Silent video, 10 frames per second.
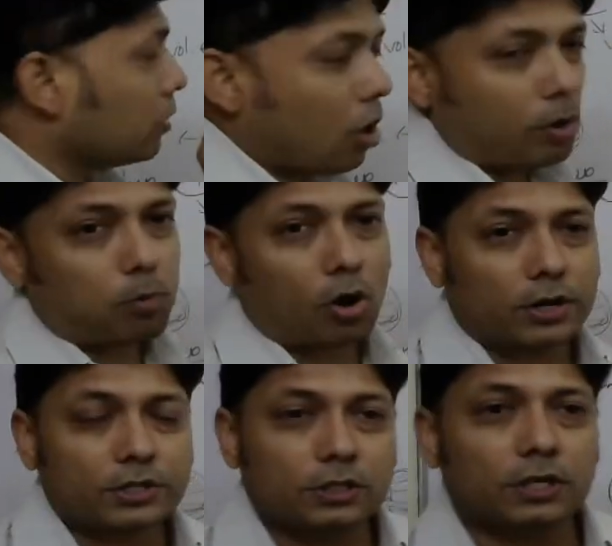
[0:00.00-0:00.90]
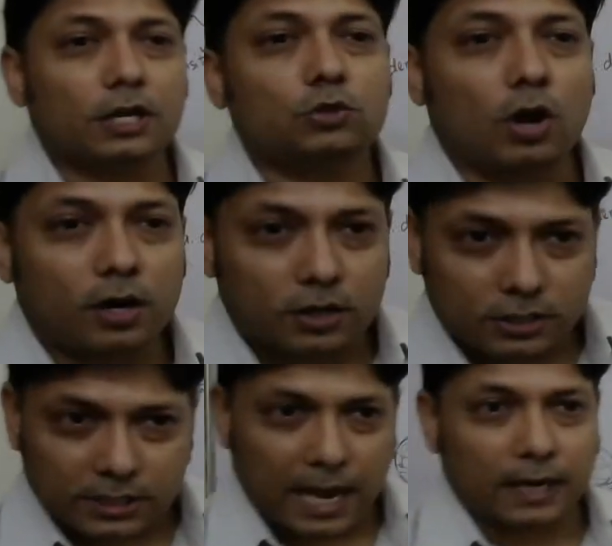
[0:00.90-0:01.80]
dot plot is needed to
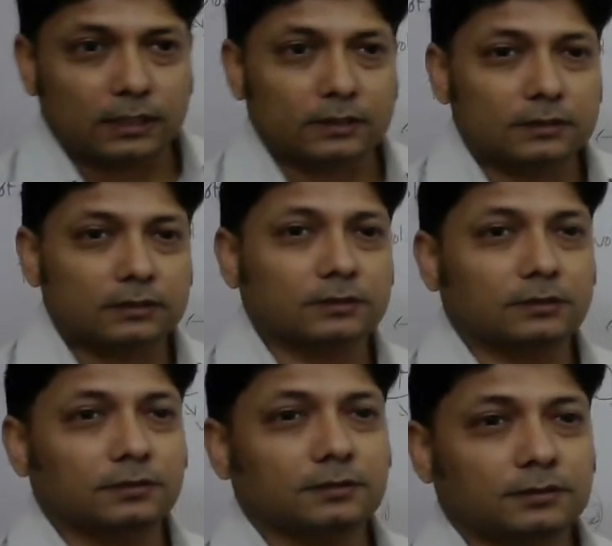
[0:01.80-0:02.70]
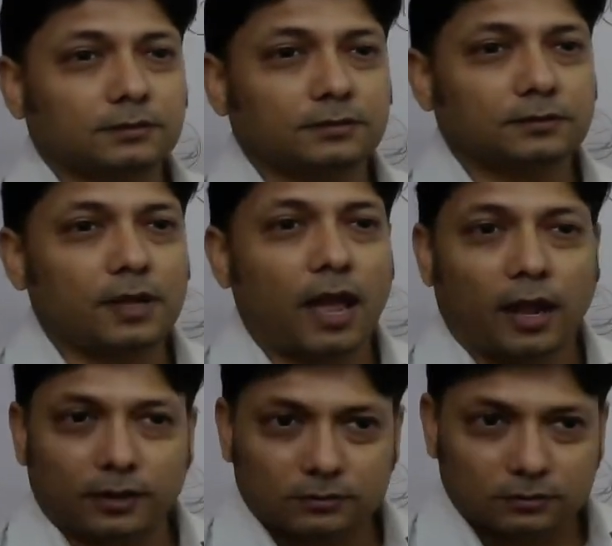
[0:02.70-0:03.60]
understand
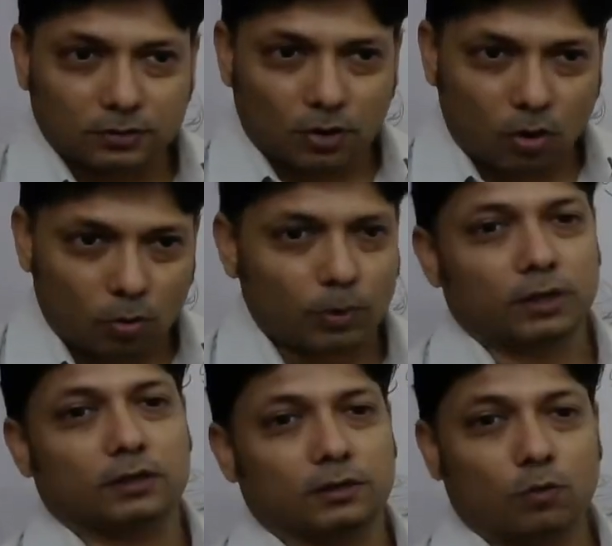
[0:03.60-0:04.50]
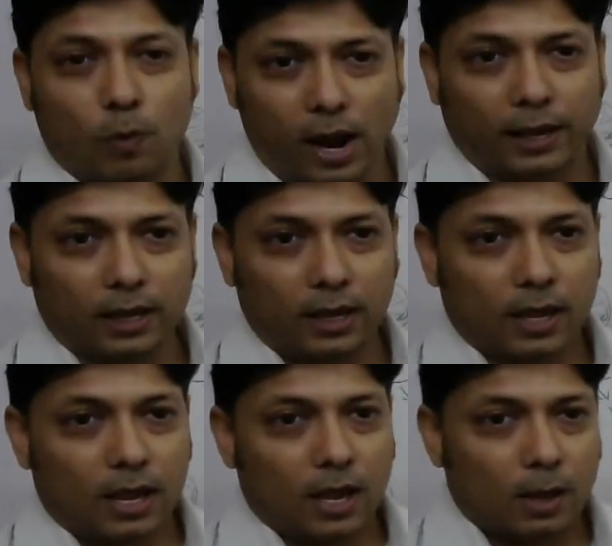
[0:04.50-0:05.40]
an orbital. Why?
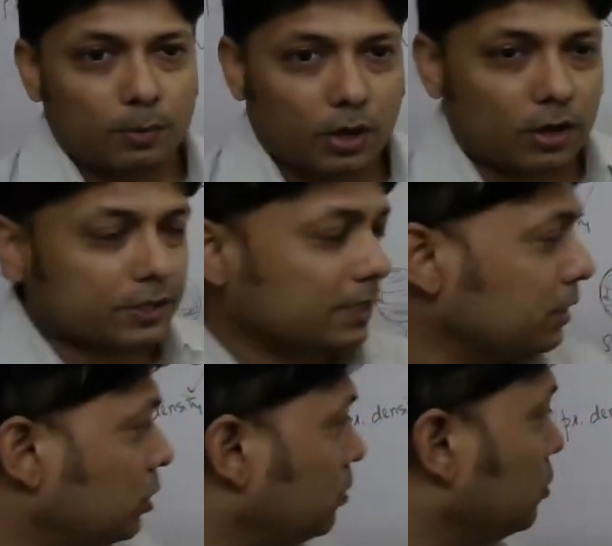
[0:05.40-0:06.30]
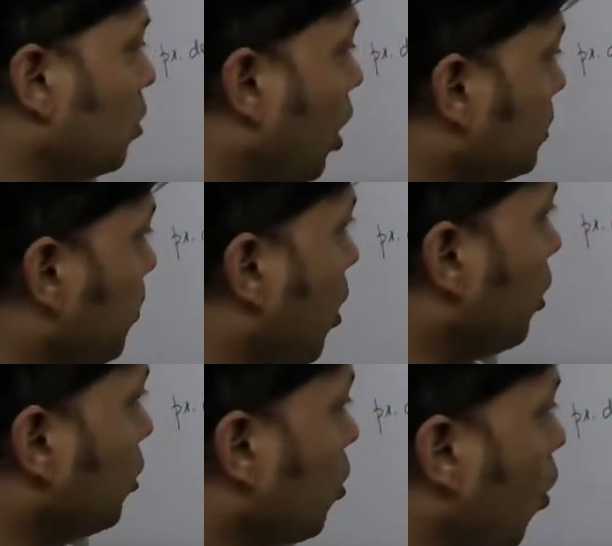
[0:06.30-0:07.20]
Because the dot plot
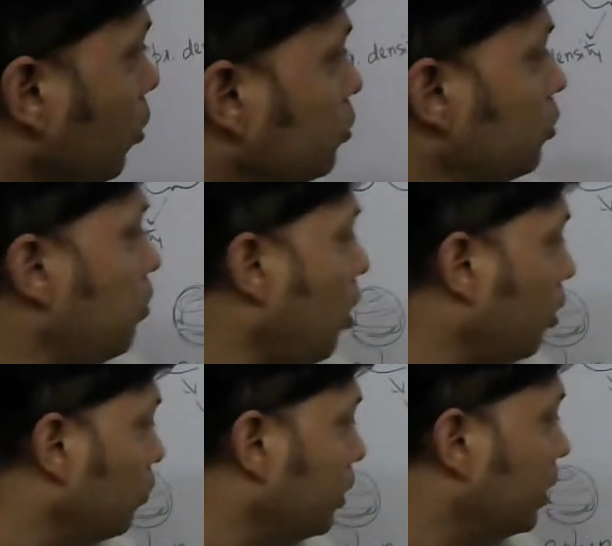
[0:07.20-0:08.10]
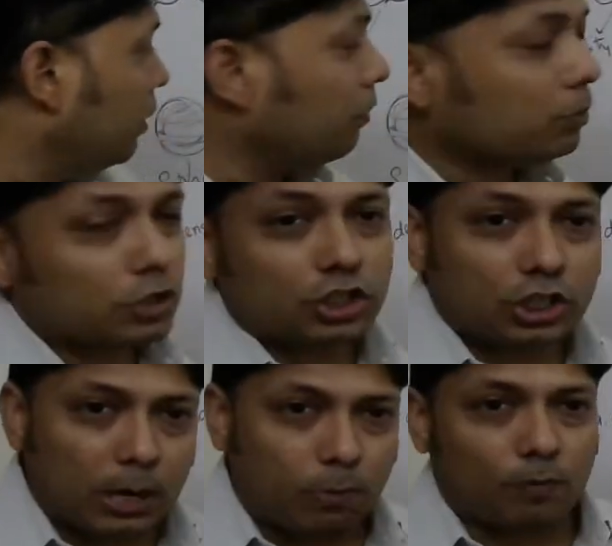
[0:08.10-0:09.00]
or contour plot would give you the
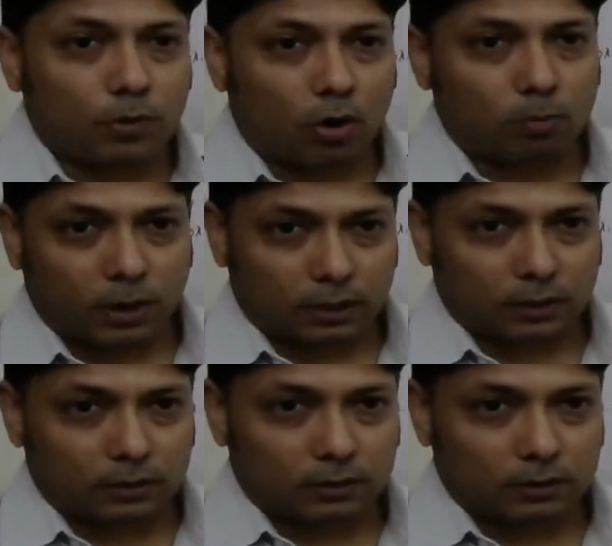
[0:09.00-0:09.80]
shape of the orbital,